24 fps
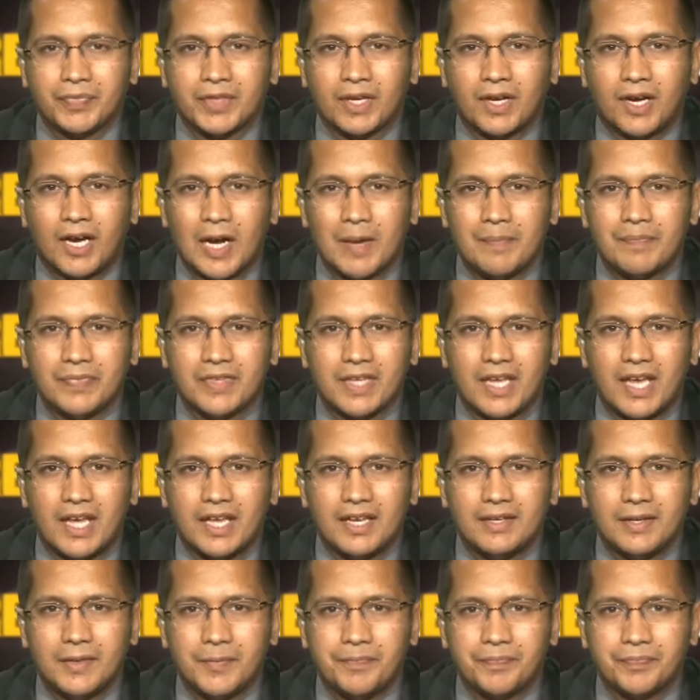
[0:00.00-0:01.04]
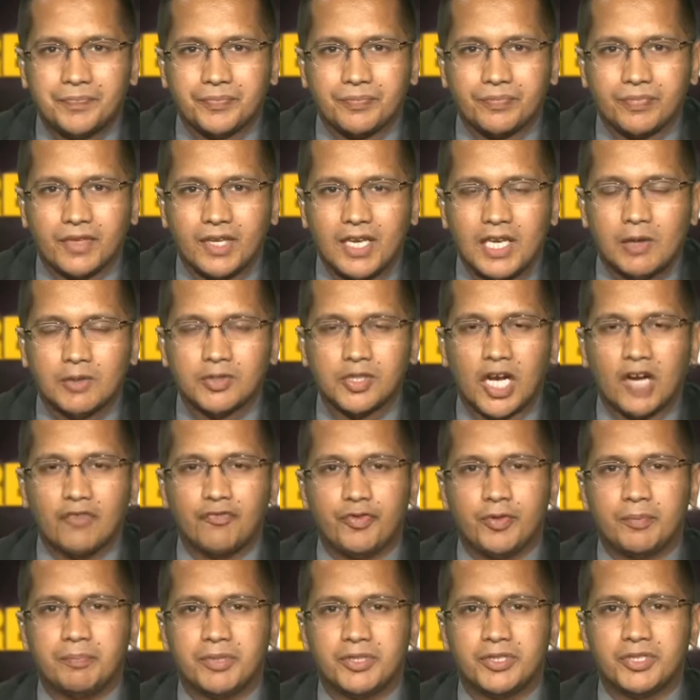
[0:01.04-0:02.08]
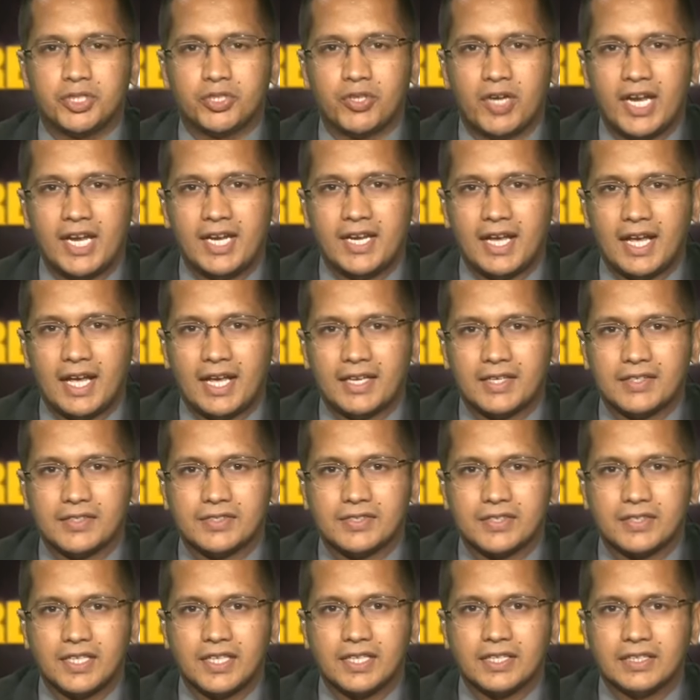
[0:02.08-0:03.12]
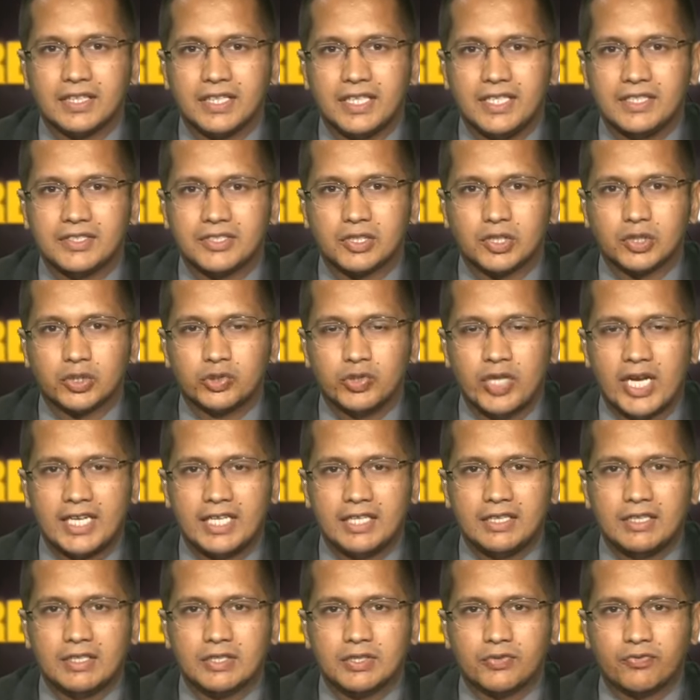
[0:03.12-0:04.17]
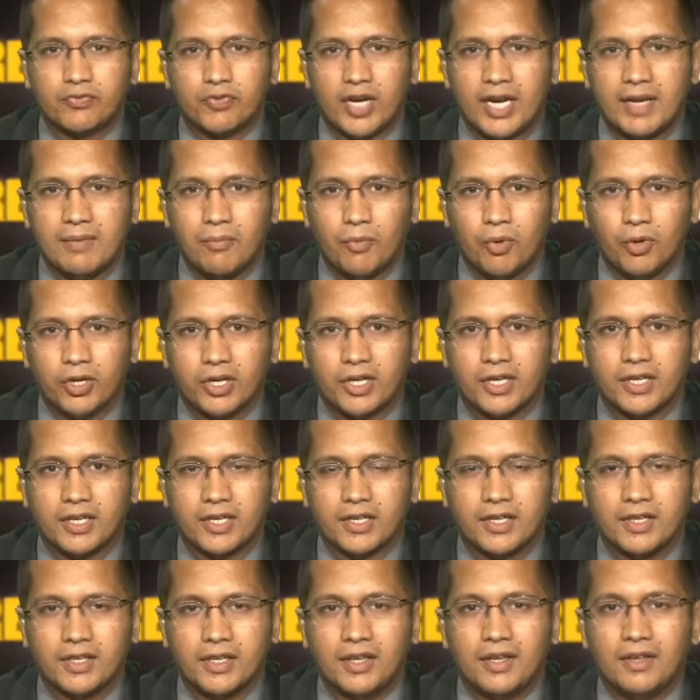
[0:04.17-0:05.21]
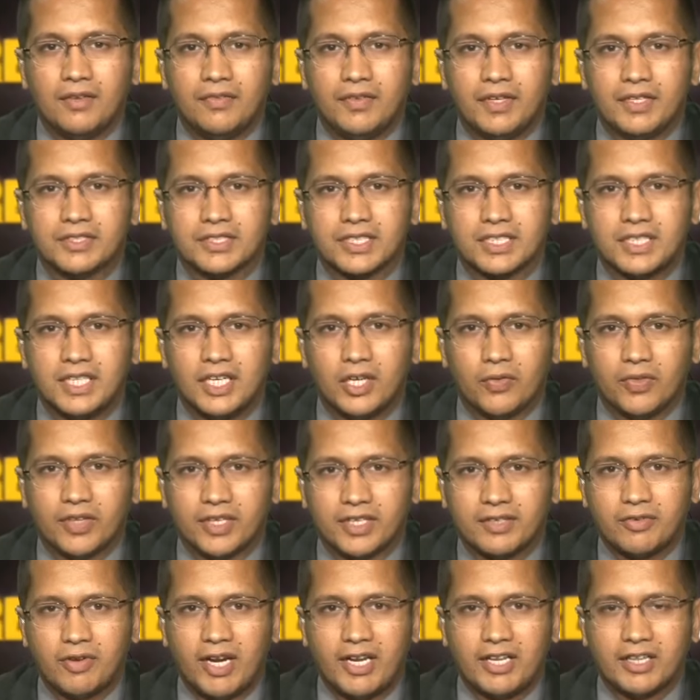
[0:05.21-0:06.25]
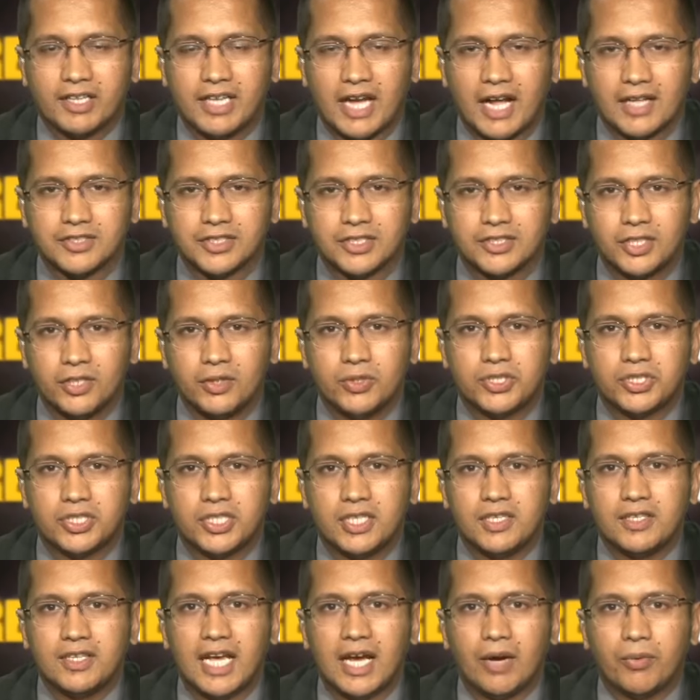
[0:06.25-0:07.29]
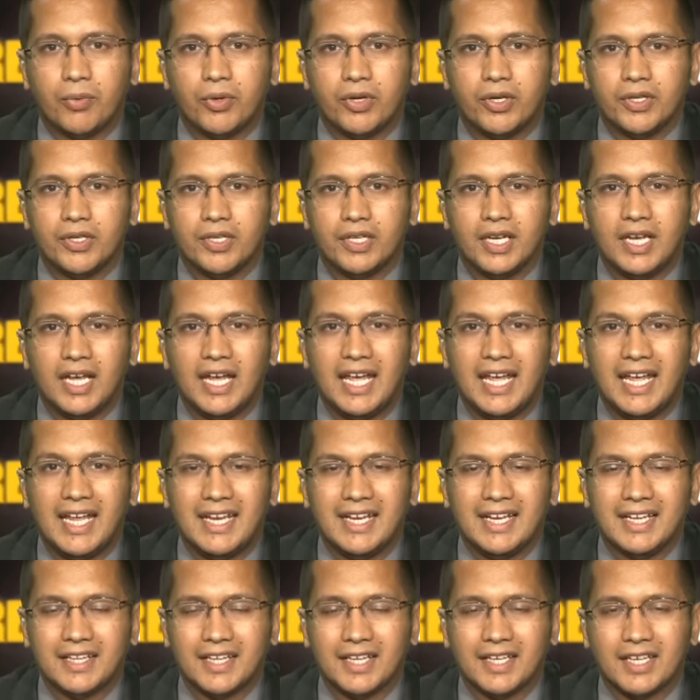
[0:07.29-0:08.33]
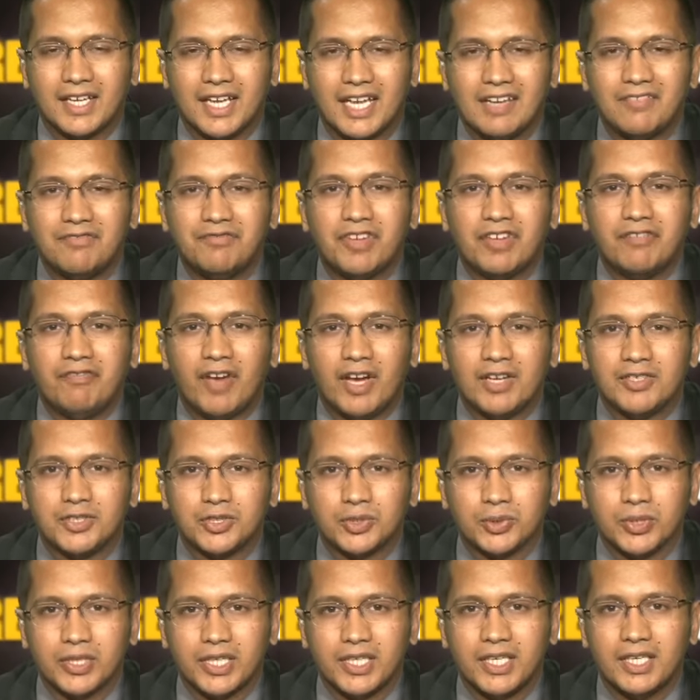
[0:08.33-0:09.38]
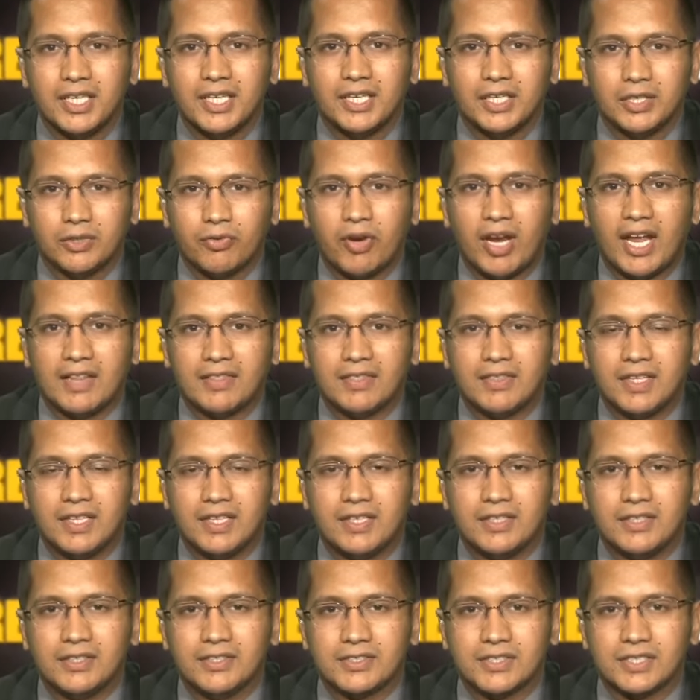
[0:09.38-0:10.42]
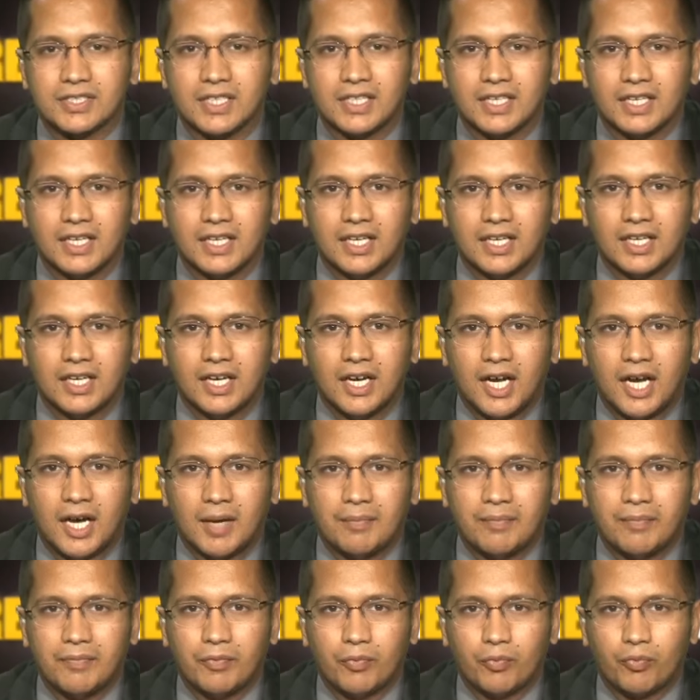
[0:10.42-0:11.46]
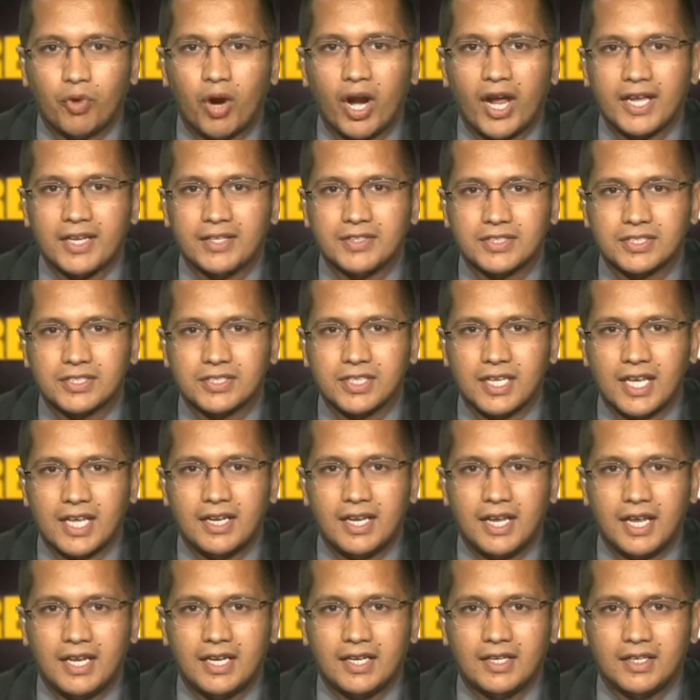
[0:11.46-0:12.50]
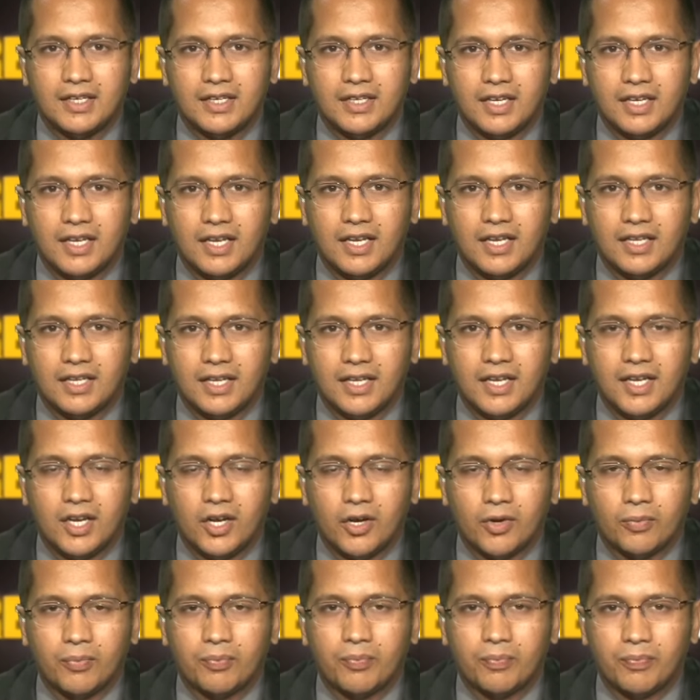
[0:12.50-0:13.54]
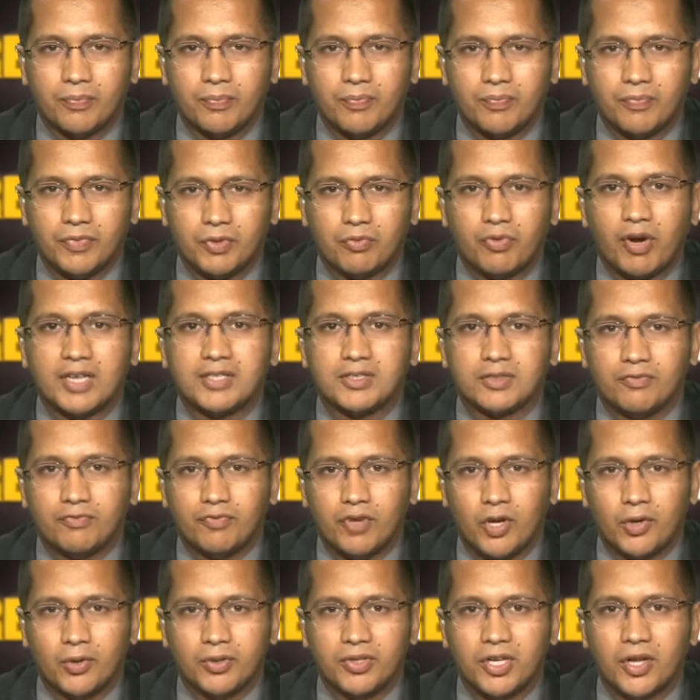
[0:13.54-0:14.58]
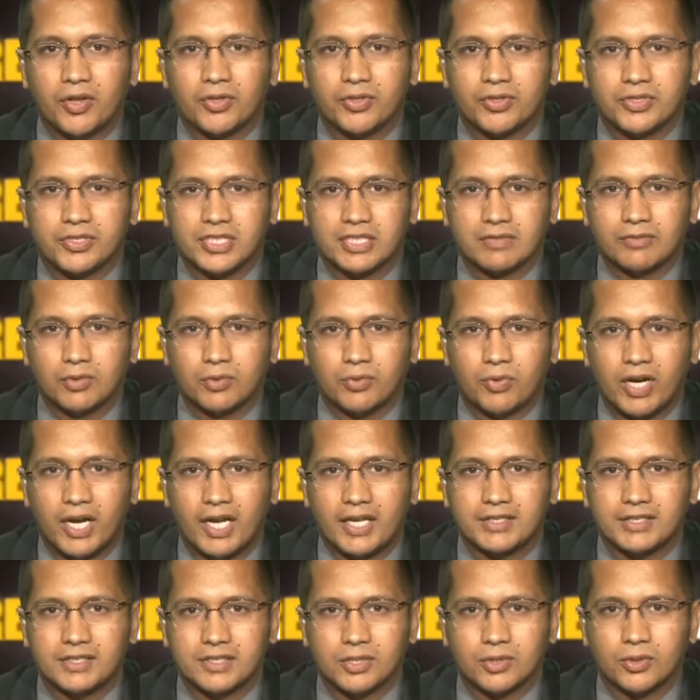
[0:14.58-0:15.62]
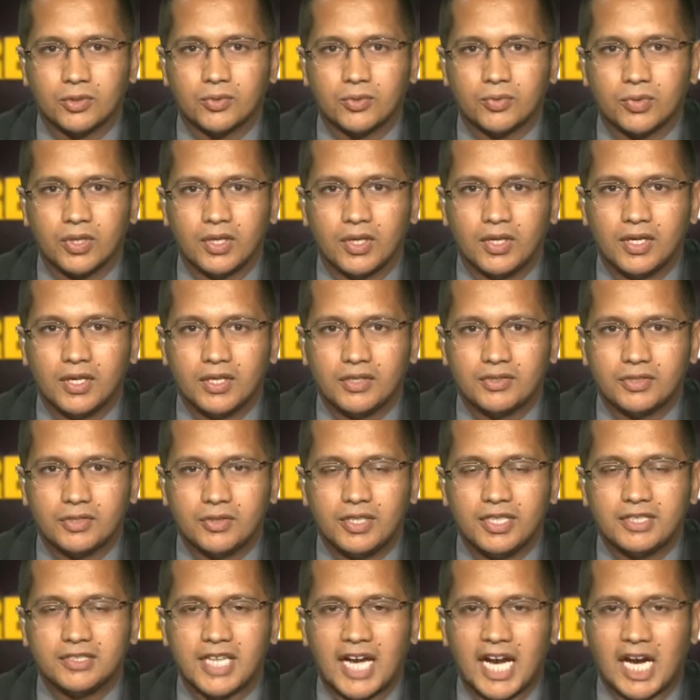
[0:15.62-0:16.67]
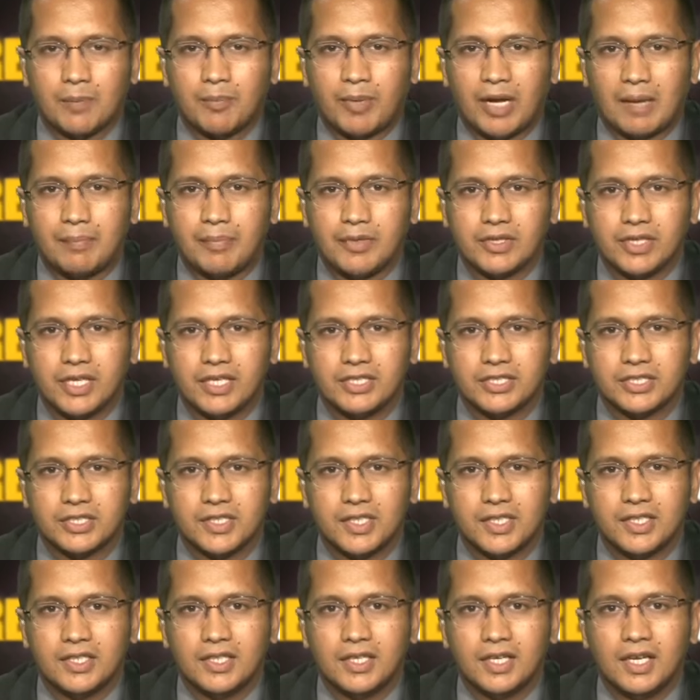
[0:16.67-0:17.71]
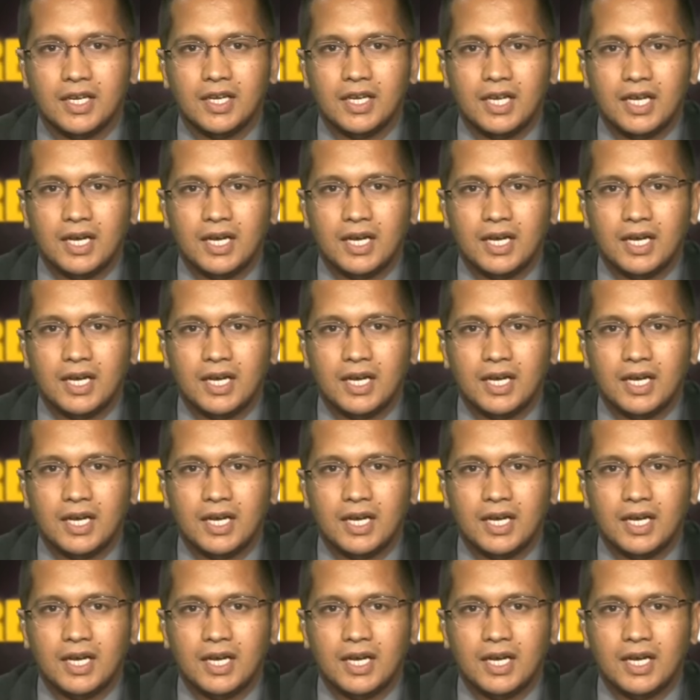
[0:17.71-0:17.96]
And you know, it's often portrayed as the elites created this framework, they created the Constitution that would eventually grant these rights and you know, the right to vote and other civil rights to the entire population.